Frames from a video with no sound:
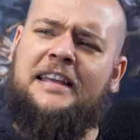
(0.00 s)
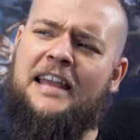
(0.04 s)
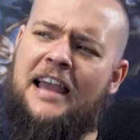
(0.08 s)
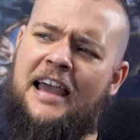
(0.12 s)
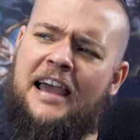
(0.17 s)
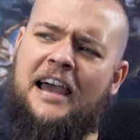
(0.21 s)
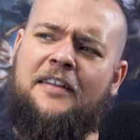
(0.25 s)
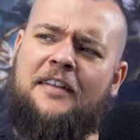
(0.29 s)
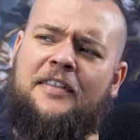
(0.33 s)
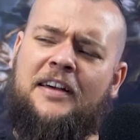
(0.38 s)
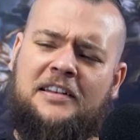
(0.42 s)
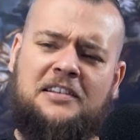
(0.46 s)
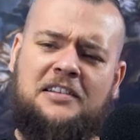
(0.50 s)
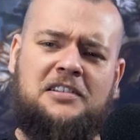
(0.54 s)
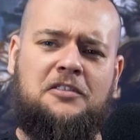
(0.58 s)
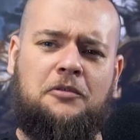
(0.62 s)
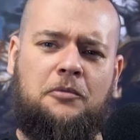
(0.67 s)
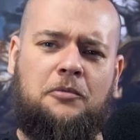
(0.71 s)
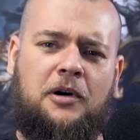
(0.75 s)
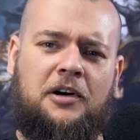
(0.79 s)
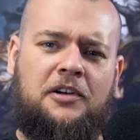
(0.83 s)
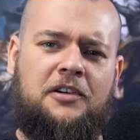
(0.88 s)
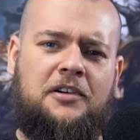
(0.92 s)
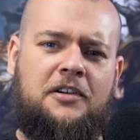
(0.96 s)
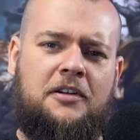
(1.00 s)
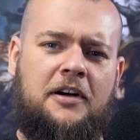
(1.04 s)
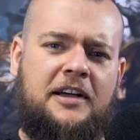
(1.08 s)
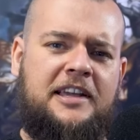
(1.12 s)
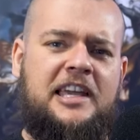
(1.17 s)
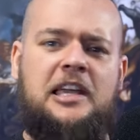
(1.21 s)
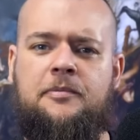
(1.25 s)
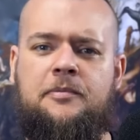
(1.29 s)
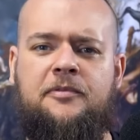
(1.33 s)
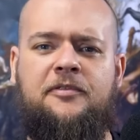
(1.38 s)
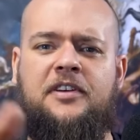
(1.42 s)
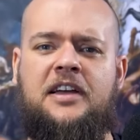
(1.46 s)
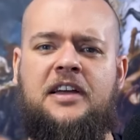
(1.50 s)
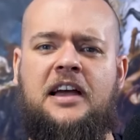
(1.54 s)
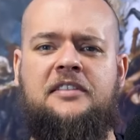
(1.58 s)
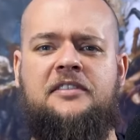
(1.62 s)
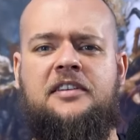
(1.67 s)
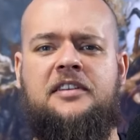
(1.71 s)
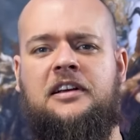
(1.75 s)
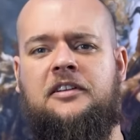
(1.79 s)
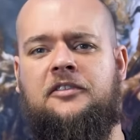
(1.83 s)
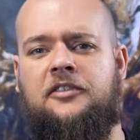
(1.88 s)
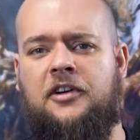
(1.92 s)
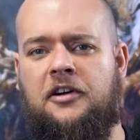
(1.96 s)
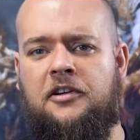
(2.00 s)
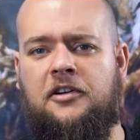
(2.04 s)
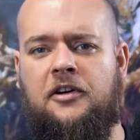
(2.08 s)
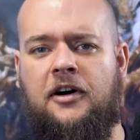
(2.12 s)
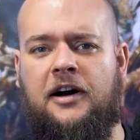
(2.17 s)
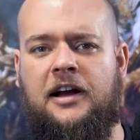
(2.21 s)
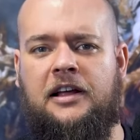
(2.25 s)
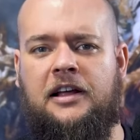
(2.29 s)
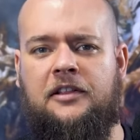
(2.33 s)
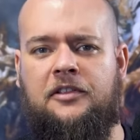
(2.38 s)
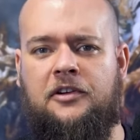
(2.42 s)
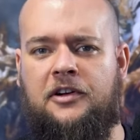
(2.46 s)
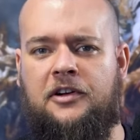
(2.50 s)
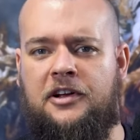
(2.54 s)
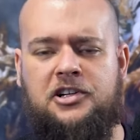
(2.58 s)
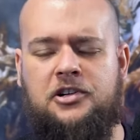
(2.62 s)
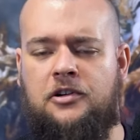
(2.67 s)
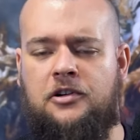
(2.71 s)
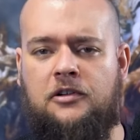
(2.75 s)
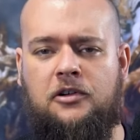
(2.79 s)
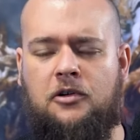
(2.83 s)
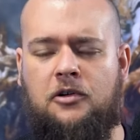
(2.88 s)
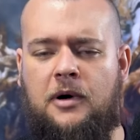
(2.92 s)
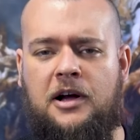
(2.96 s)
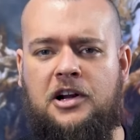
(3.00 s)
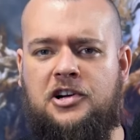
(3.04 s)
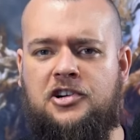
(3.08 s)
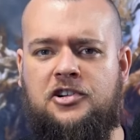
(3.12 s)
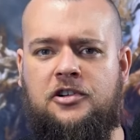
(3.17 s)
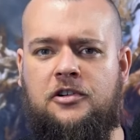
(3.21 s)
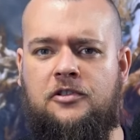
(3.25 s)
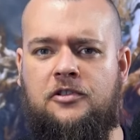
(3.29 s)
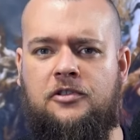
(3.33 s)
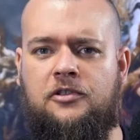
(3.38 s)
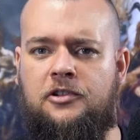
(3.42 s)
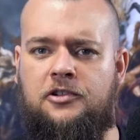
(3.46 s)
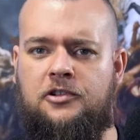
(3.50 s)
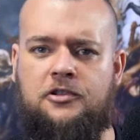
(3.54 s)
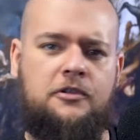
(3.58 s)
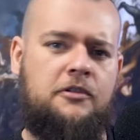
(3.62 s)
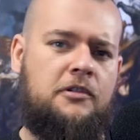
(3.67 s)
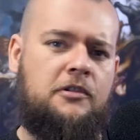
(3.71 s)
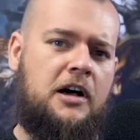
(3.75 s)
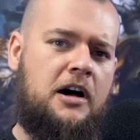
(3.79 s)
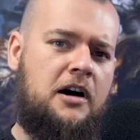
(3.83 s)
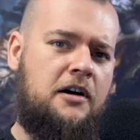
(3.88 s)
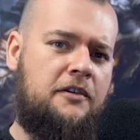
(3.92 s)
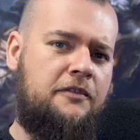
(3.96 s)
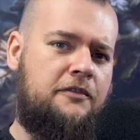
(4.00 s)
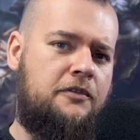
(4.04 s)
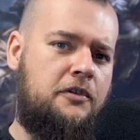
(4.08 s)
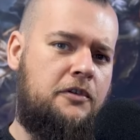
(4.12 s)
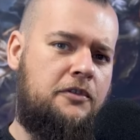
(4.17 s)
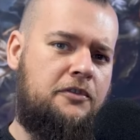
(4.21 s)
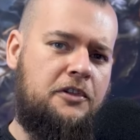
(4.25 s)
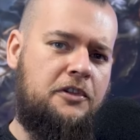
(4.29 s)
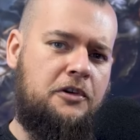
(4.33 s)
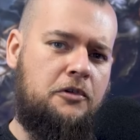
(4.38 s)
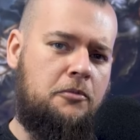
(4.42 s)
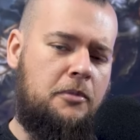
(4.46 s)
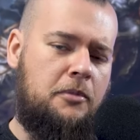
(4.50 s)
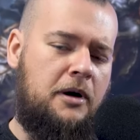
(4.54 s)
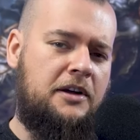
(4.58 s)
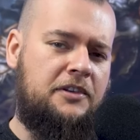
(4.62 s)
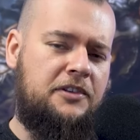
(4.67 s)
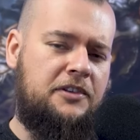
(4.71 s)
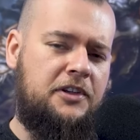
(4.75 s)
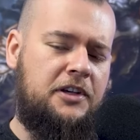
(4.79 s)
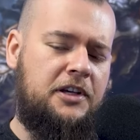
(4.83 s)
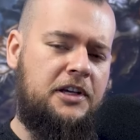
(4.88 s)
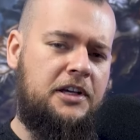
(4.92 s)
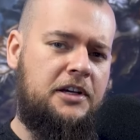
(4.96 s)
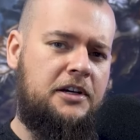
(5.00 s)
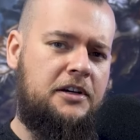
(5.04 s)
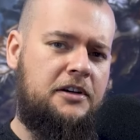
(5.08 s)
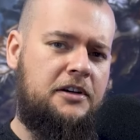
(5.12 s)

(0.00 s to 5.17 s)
Yeah, that's the one. I keep forgetting, don't I, that I shouldn't question the true love of the Almighty.